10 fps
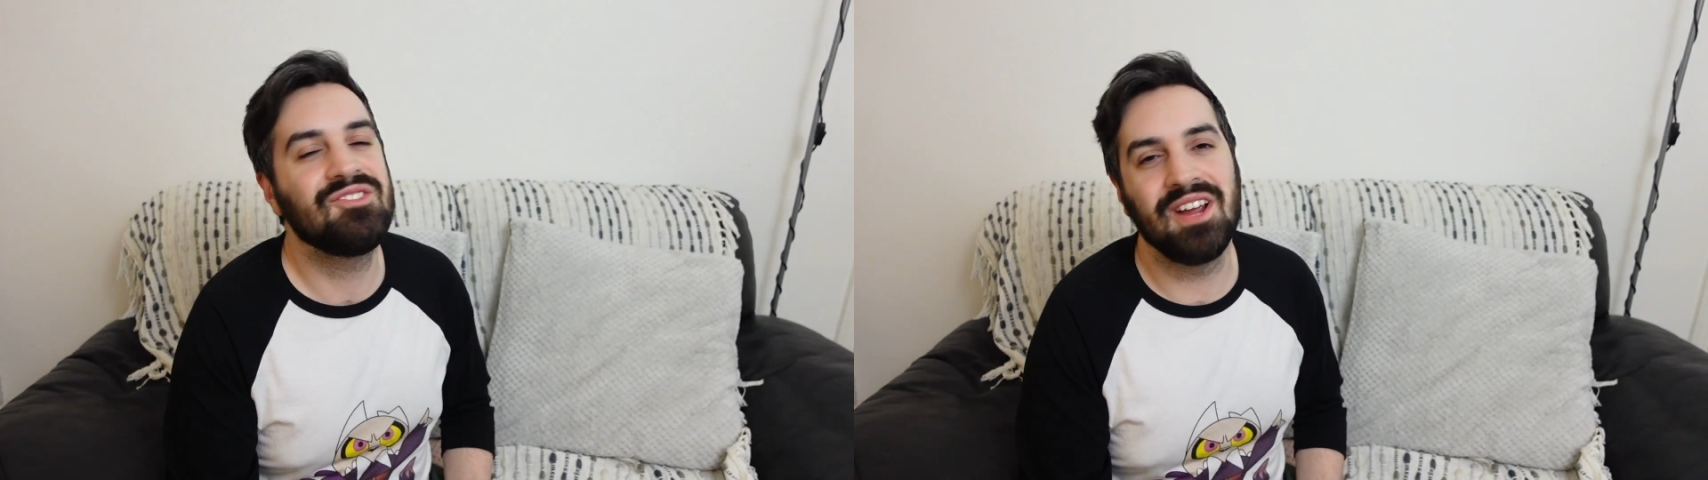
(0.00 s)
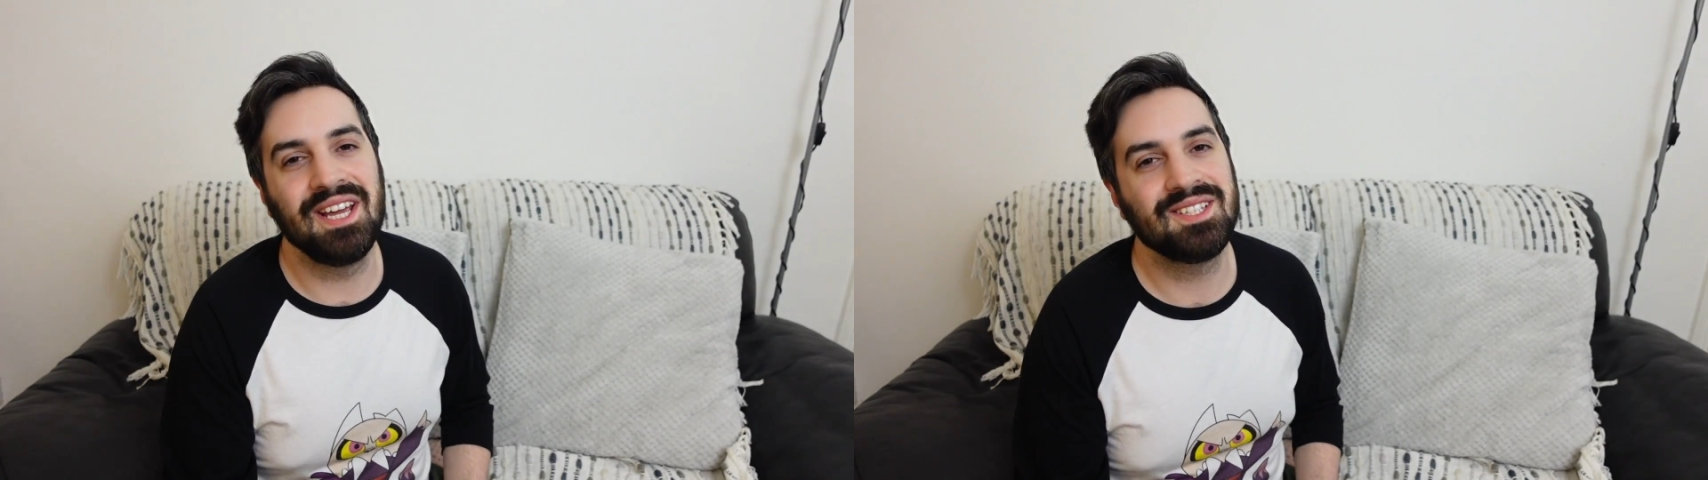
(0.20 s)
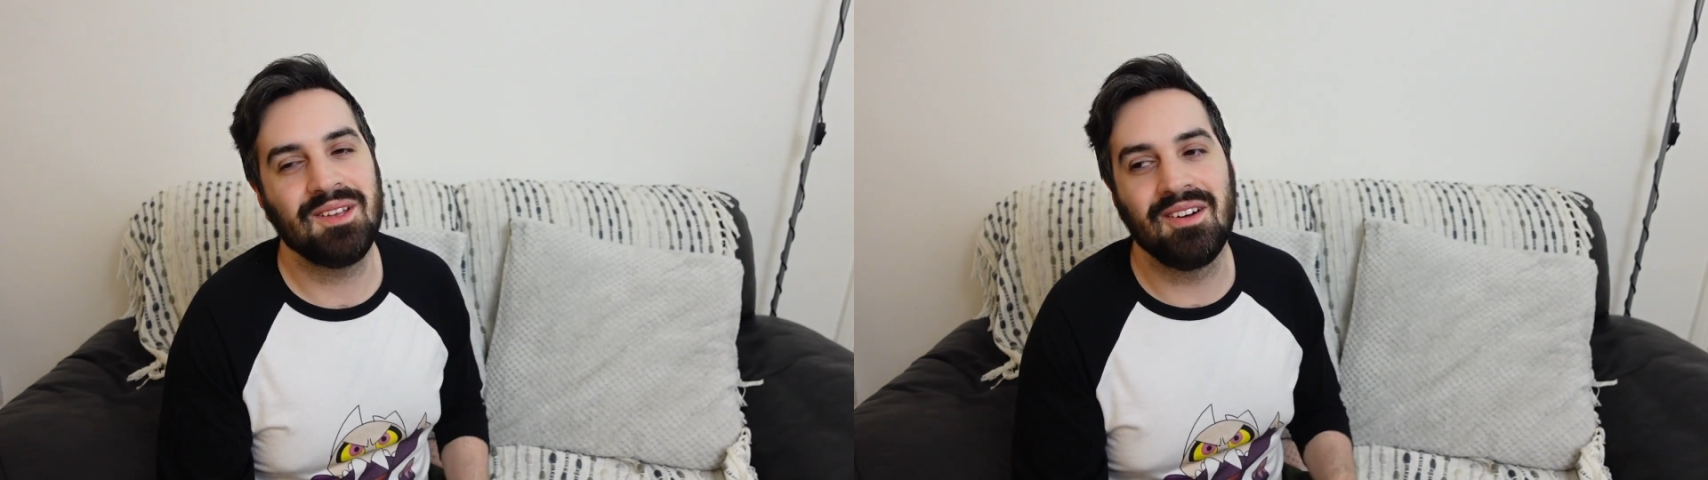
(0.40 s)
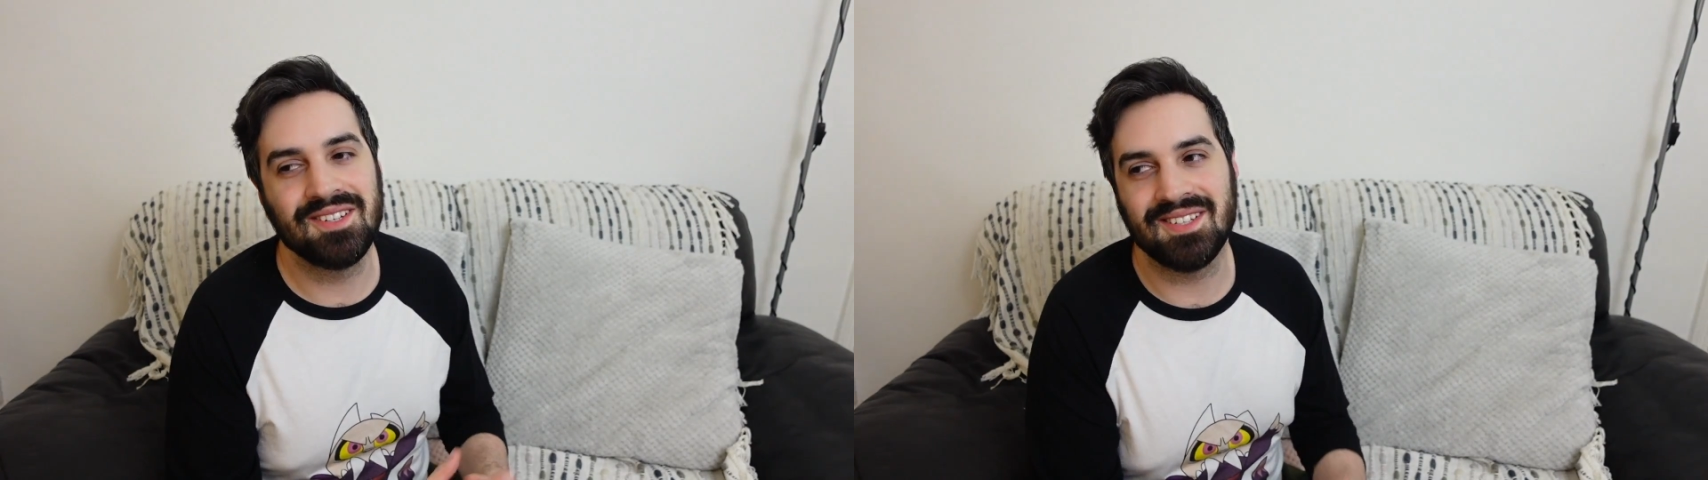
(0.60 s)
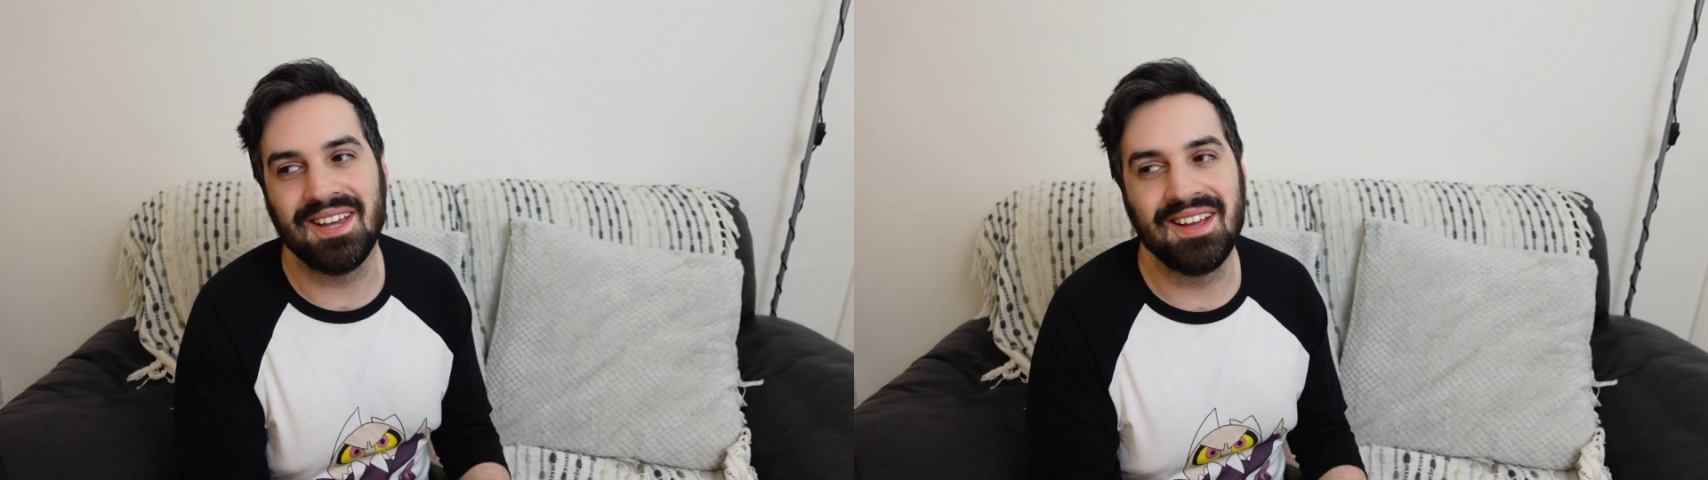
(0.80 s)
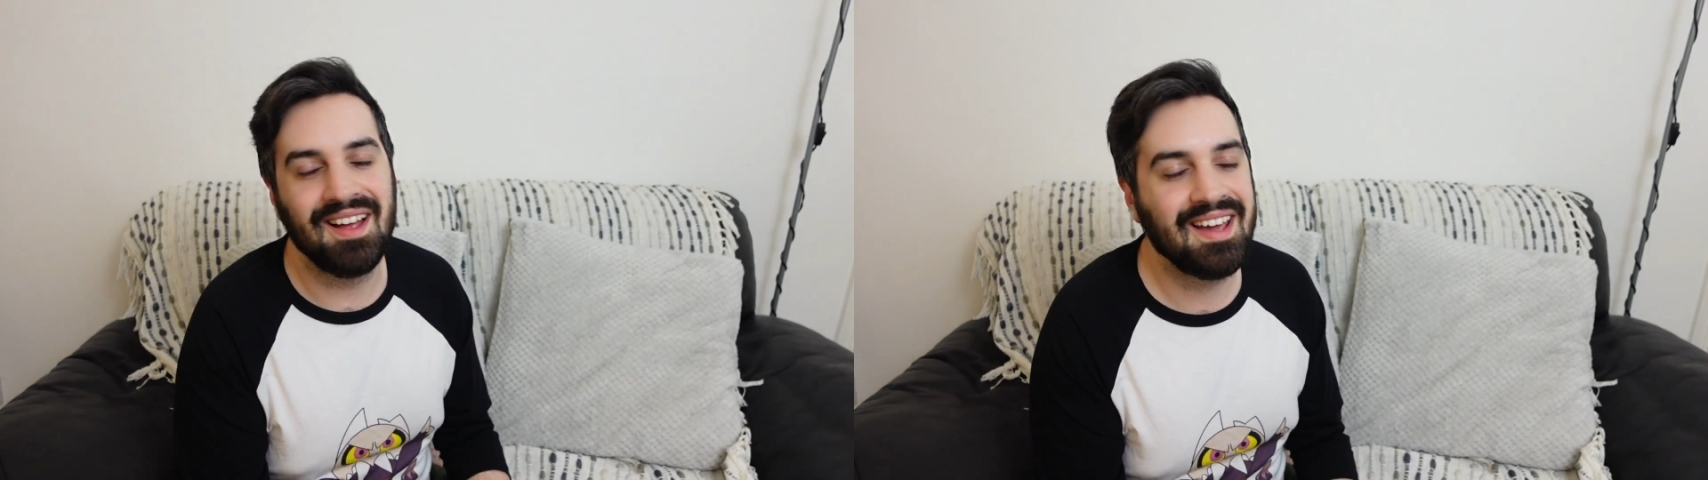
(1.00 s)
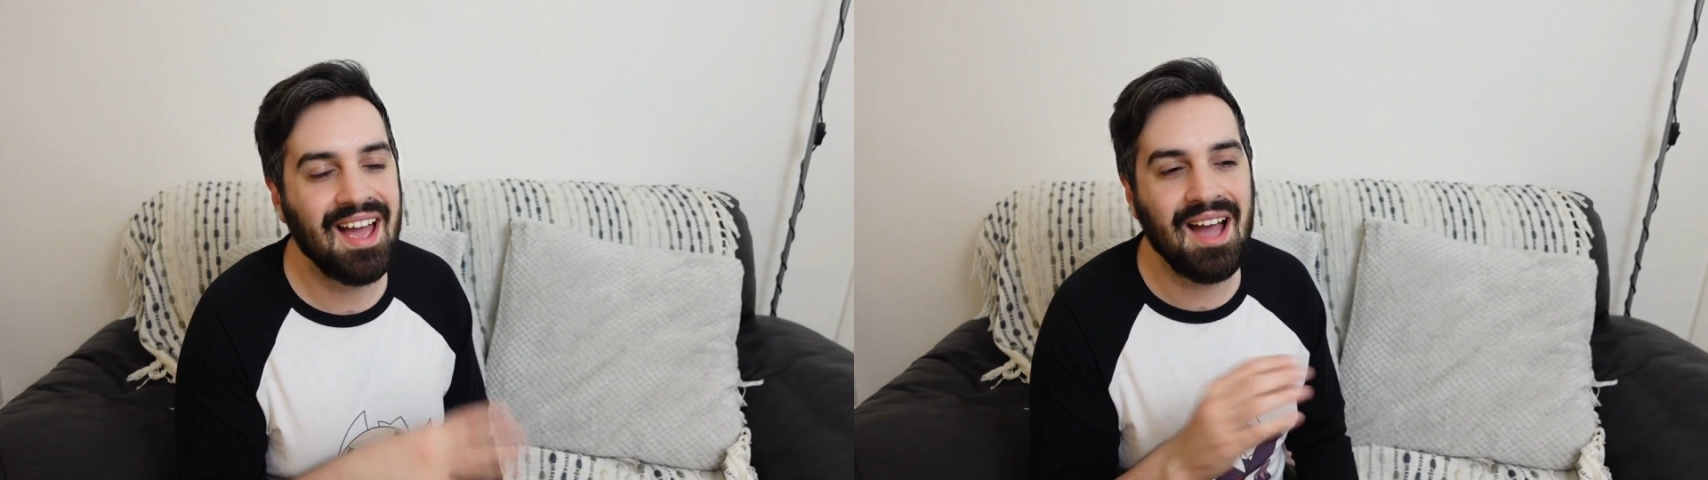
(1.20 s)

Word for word: Grace, honestly, like